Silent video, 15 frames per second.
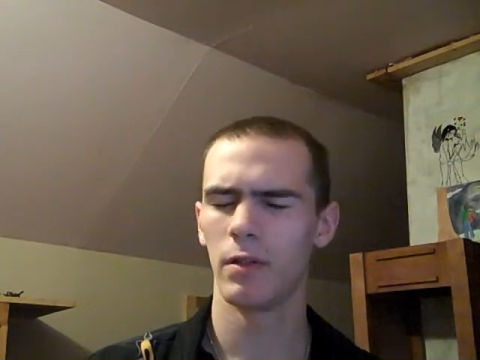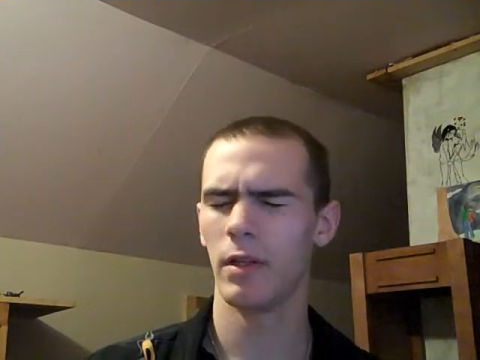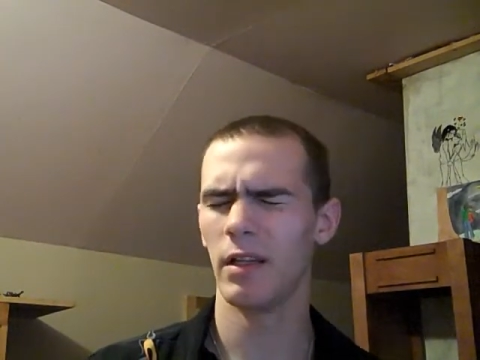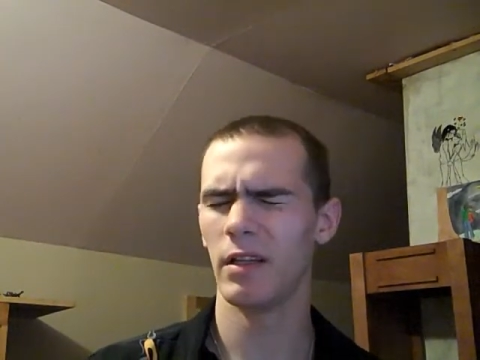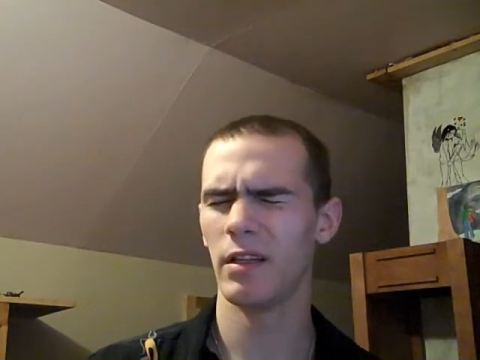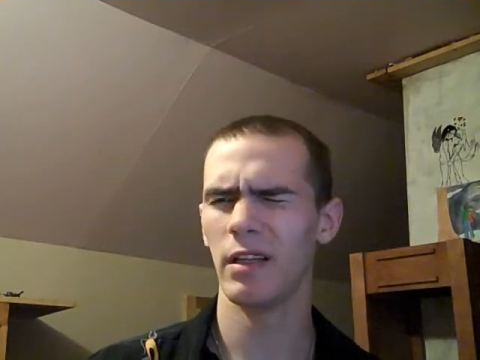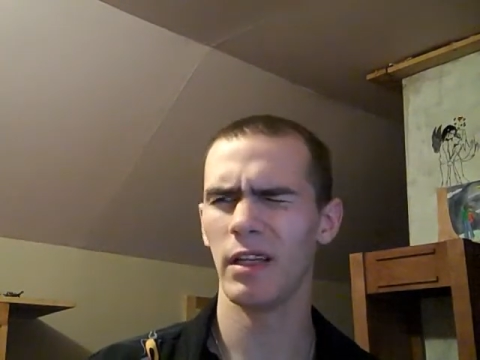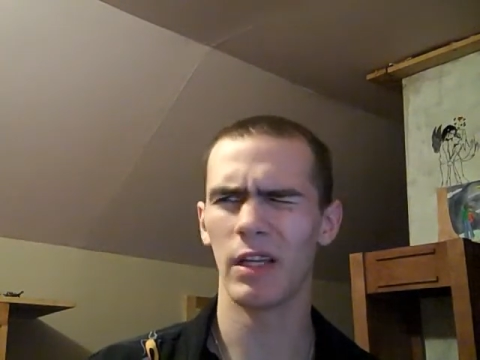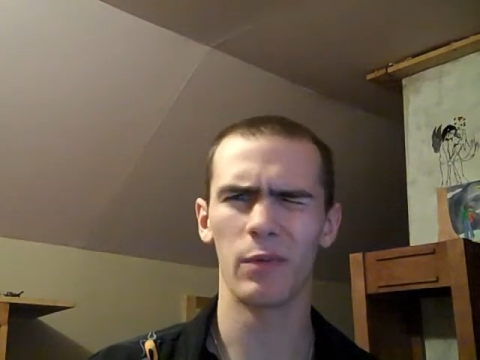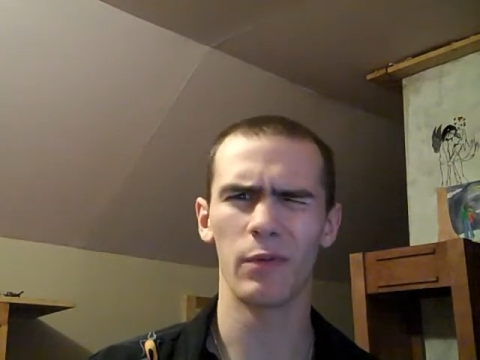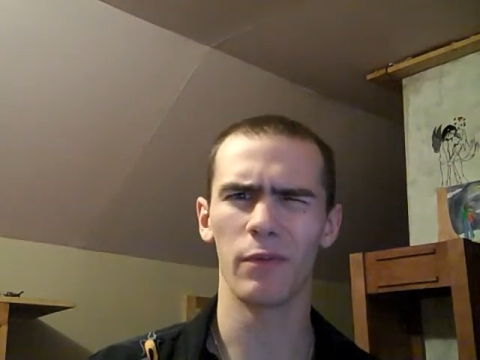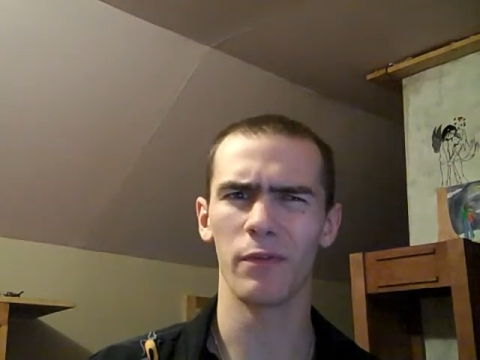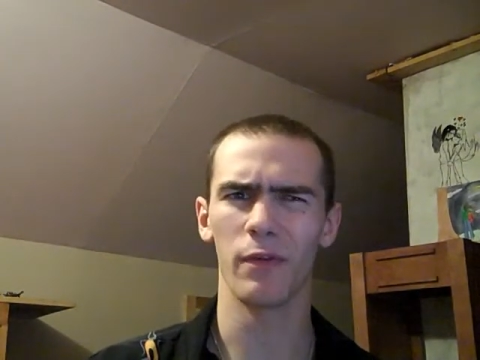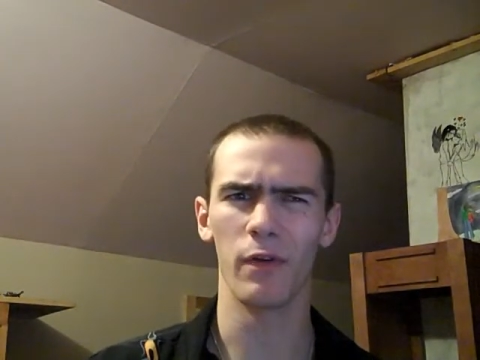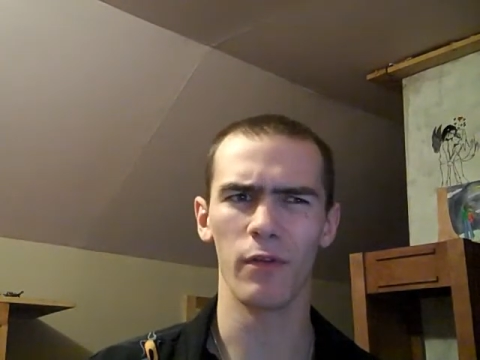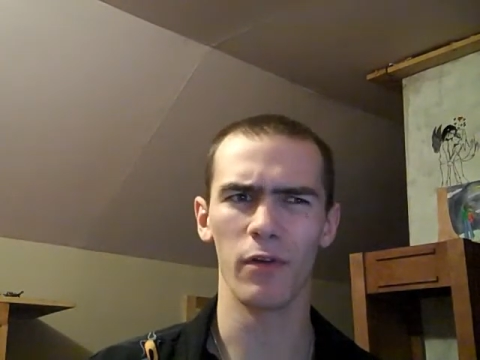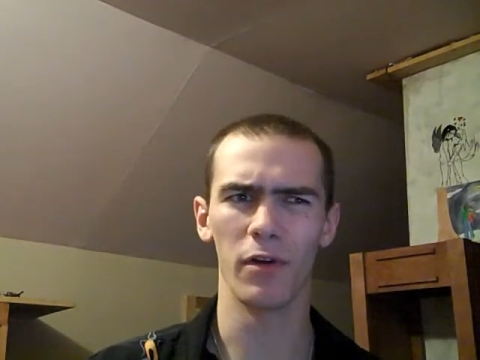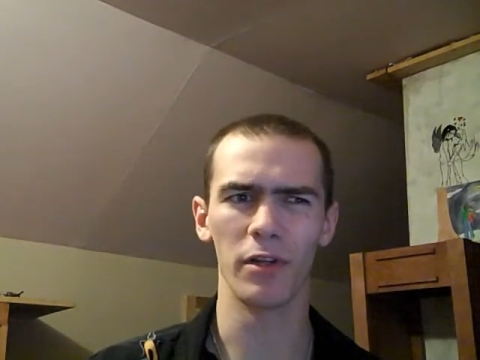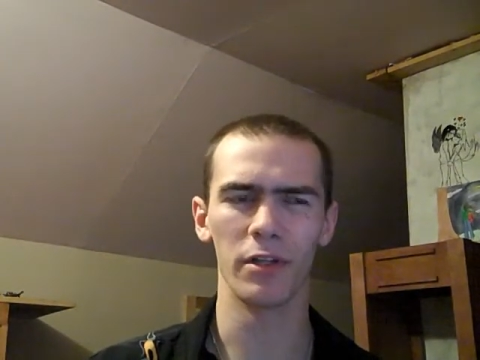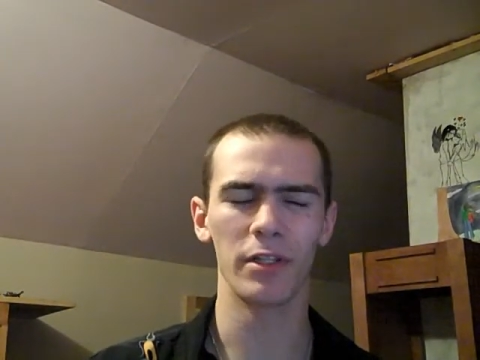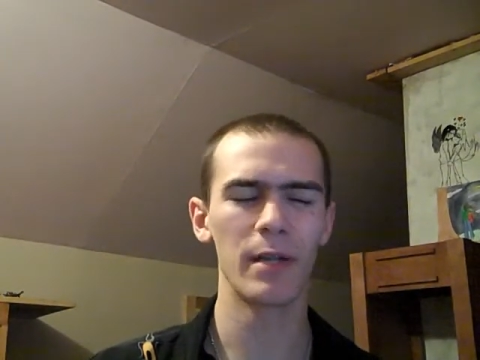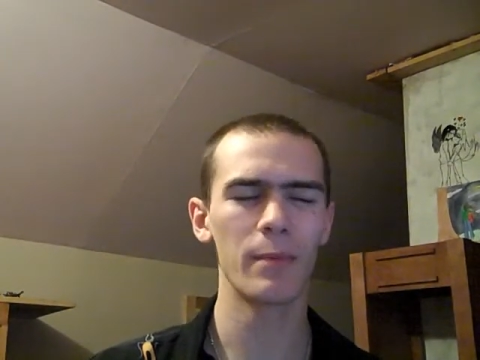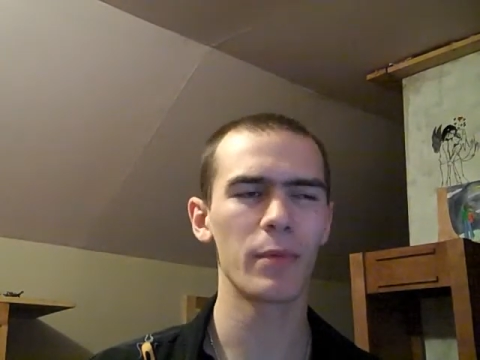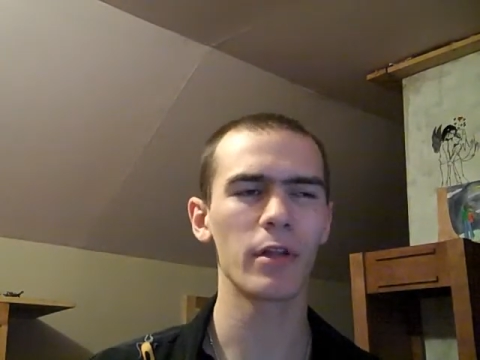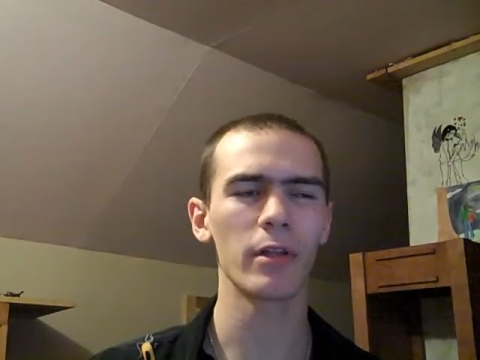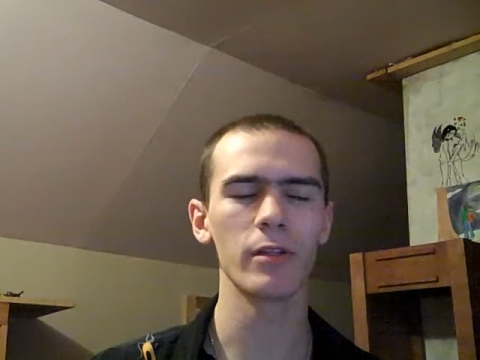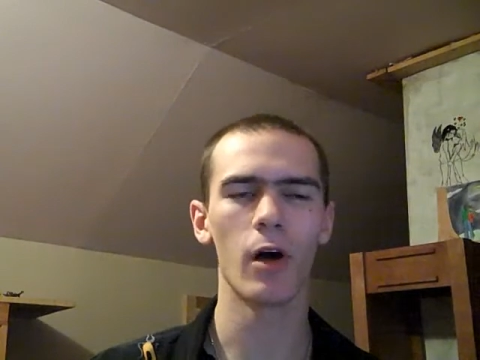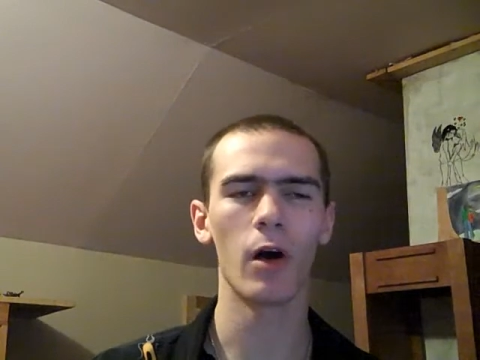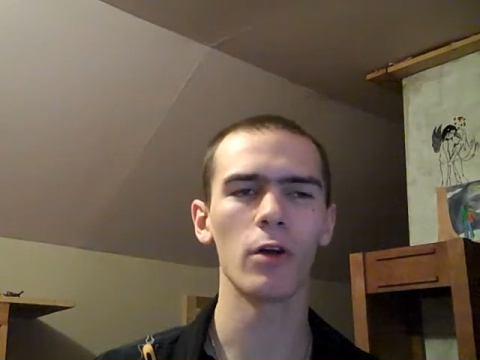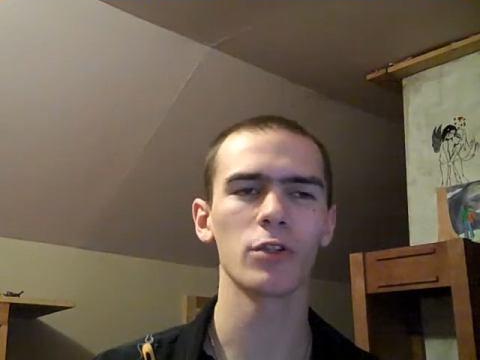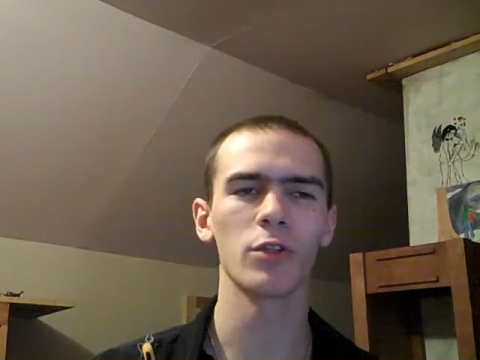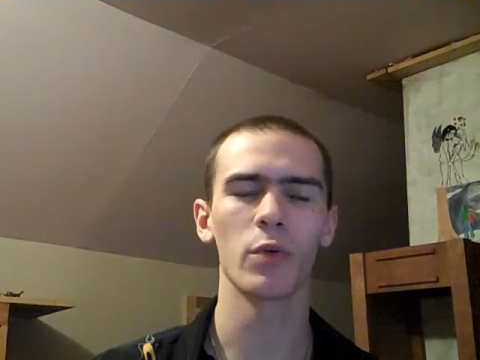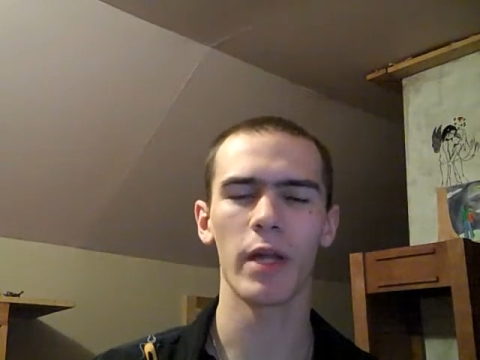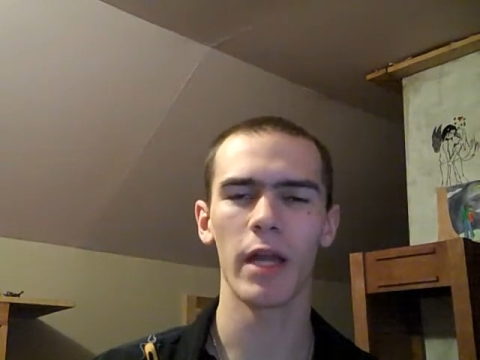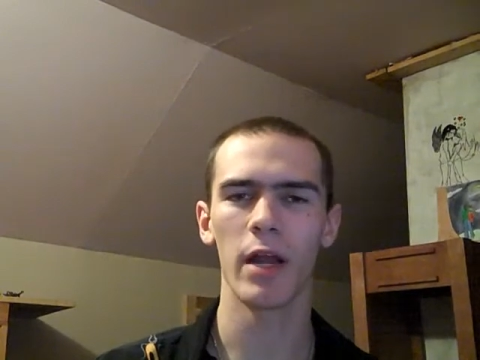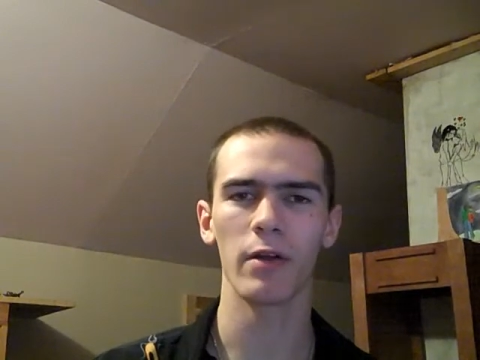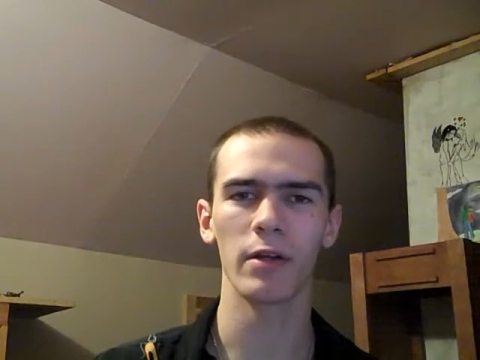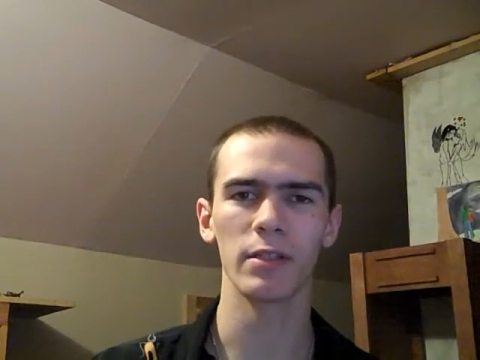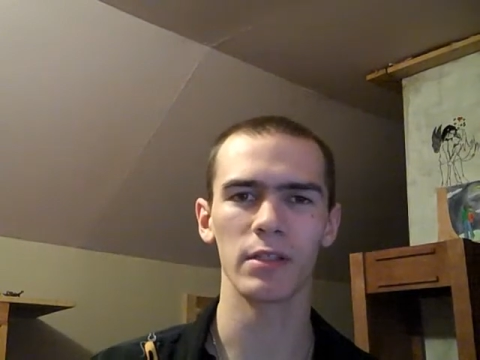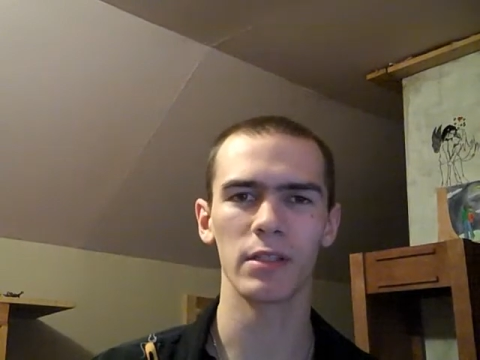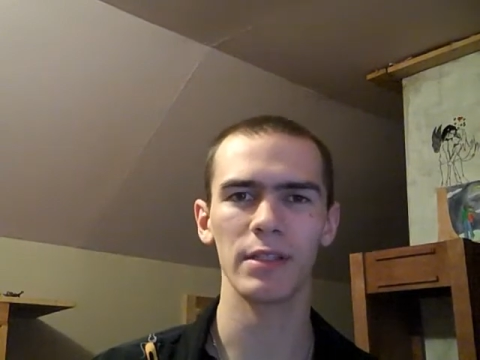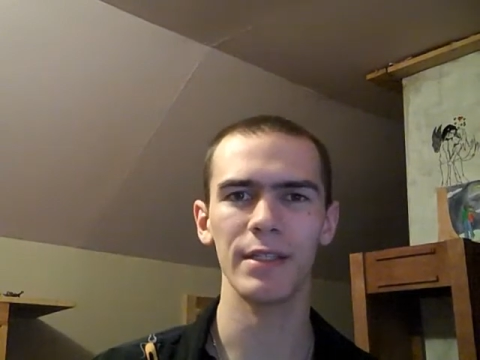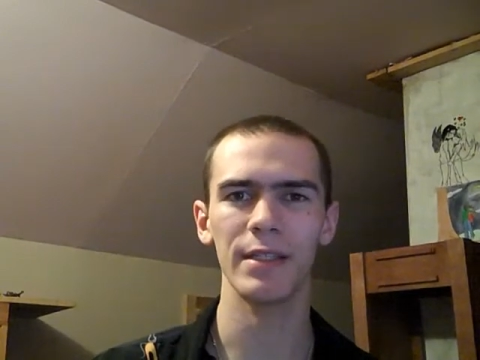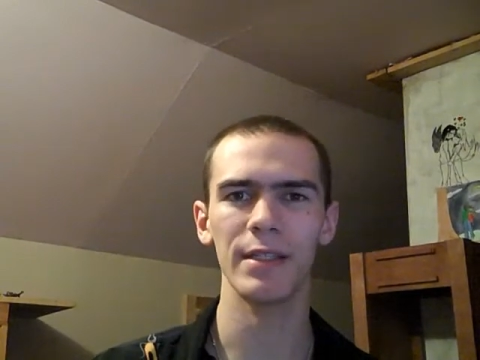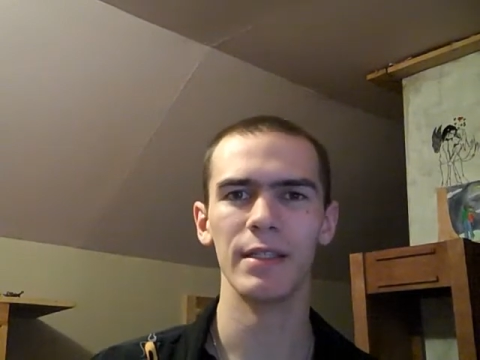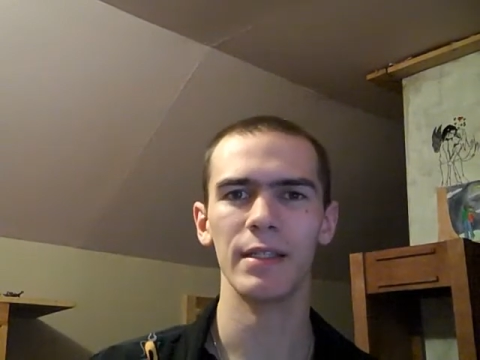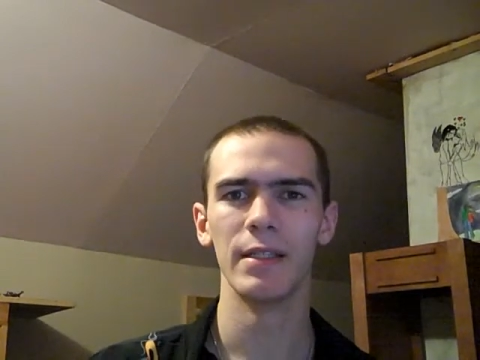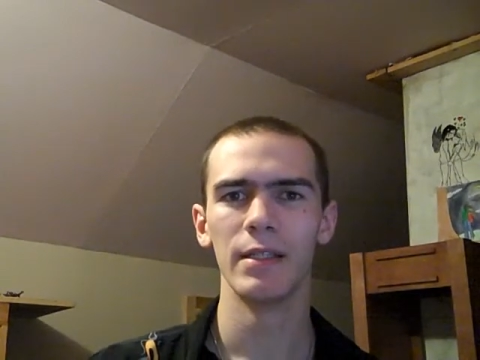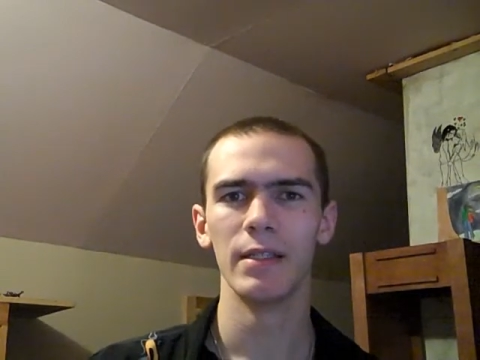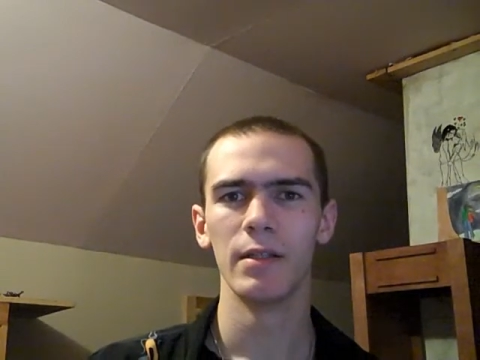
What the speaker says: in equal fervor, and typically also carries the